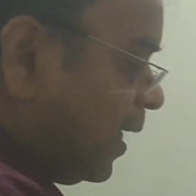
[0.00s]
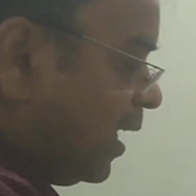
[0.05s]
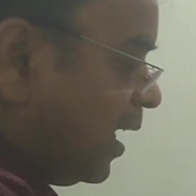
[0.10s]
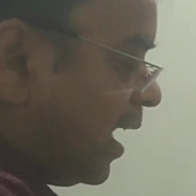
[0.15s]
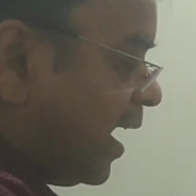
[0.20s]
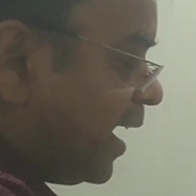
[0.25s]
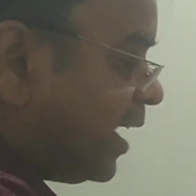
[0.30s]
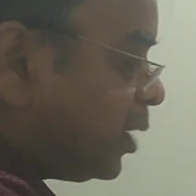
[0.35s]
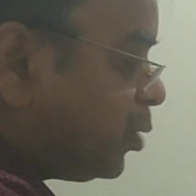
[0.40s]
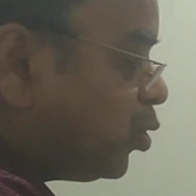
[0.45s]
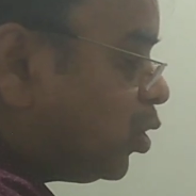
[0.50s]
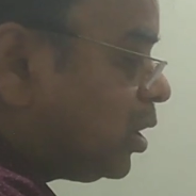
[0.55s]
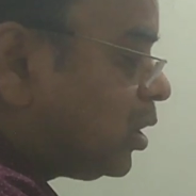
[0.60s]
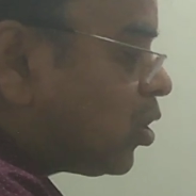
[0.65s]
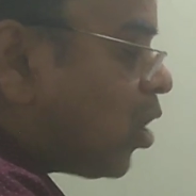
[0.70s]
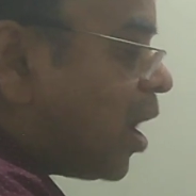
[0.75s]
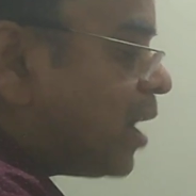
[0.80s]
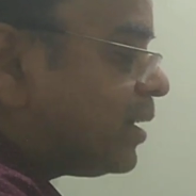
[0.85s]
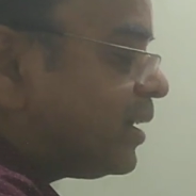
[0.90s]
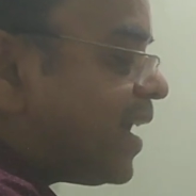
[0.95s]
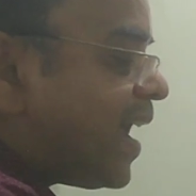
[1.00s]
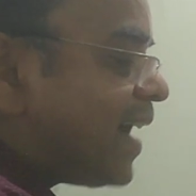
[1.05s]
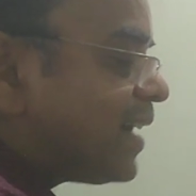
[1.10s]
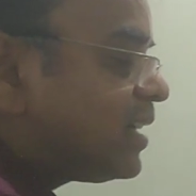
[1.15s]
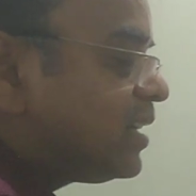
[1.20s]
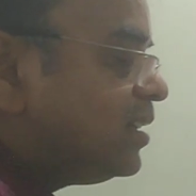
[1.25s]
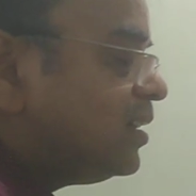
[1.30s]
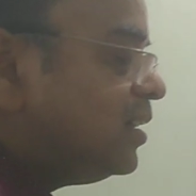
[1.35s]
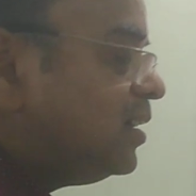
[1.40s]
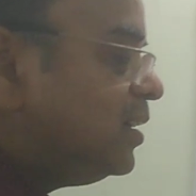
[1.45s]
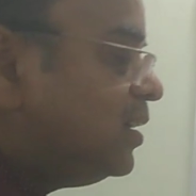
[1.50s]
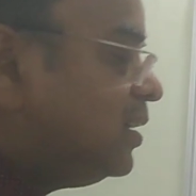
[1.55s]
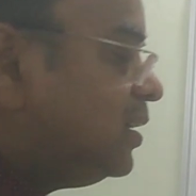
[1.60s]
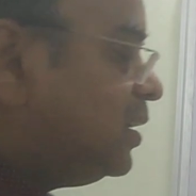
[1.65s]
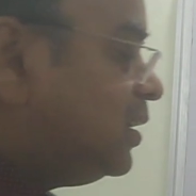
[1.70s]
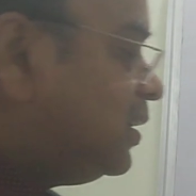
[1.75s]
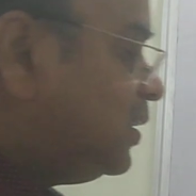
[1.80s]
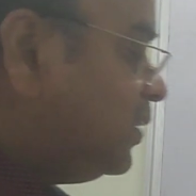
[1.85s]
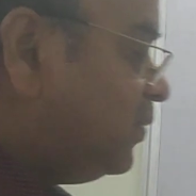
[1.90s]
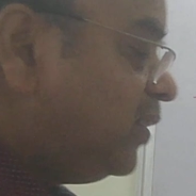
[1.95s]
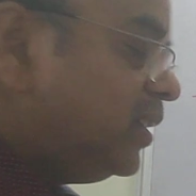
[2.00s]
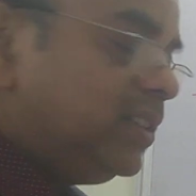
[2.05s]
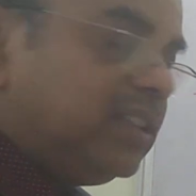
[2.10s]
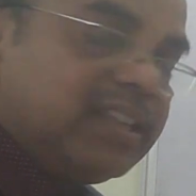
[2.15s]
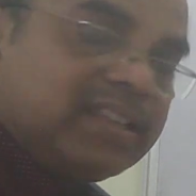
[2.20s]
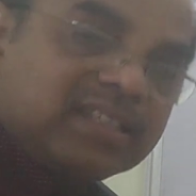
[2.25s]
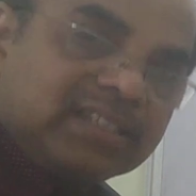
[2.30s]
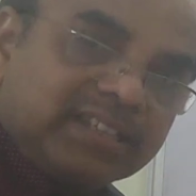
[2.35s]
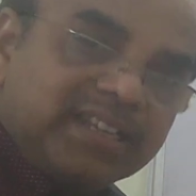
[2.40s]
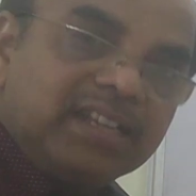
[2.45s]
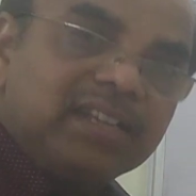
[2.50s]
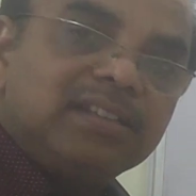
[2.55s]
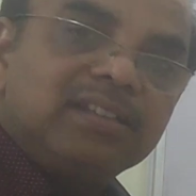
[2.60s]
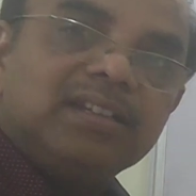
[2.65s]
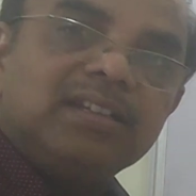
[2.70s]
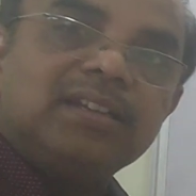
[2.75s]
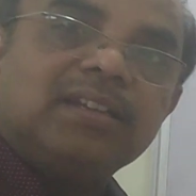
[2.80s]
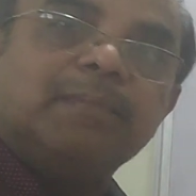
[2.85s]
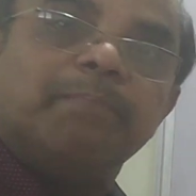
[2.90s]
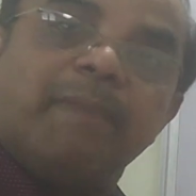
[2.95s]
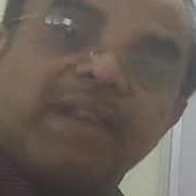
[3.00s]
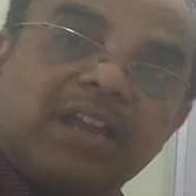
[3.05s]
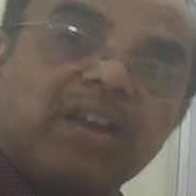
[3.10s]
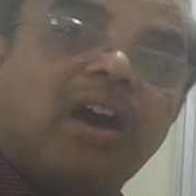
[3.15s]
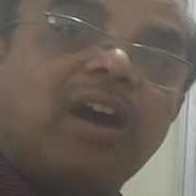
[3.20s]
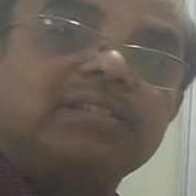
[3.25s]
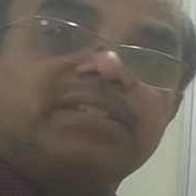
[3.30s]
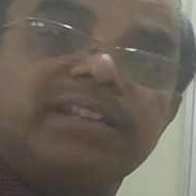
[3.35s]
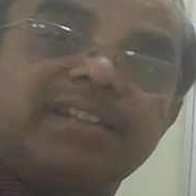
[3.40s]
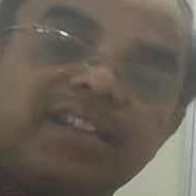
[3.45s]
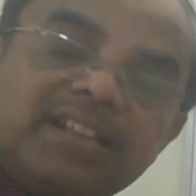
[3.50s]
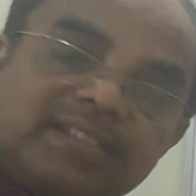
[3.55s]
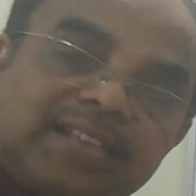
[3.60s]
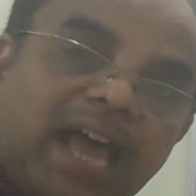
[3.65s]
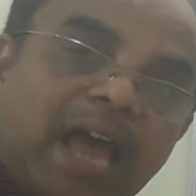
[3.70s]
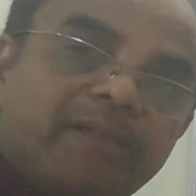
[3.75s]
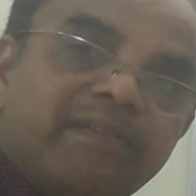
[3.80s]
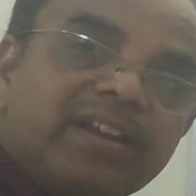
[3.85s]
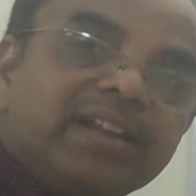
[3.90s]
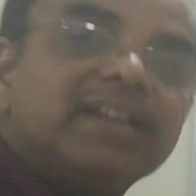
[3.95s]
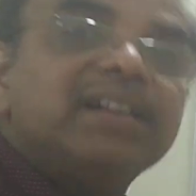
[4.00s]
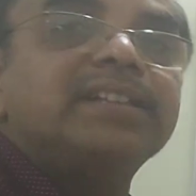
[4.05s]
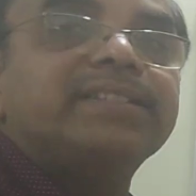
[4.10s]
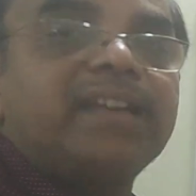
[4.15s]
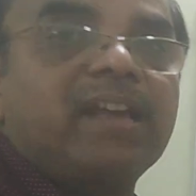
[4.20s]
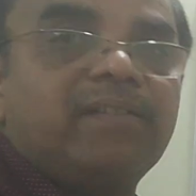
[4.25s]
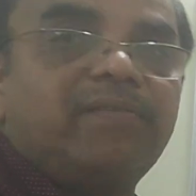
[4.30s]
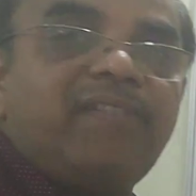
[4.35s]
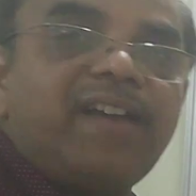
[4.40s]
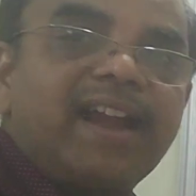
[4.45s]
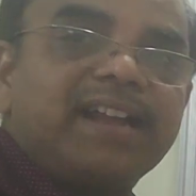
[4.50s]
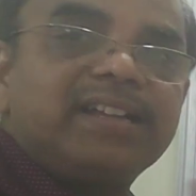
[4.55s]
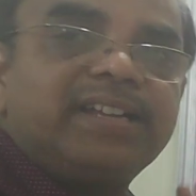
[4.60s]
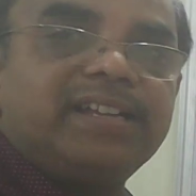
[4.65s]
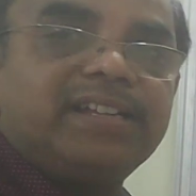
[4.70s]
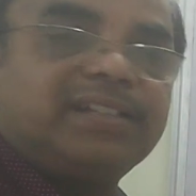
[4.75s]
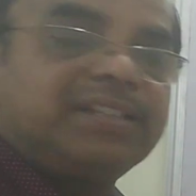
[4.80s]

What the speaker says: and good contact with the skin because it is having surfactant,